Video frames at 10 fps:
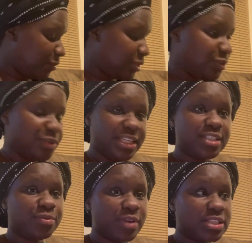We do need
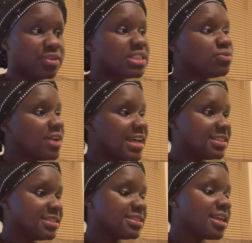to rest.
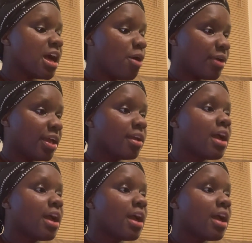Okay,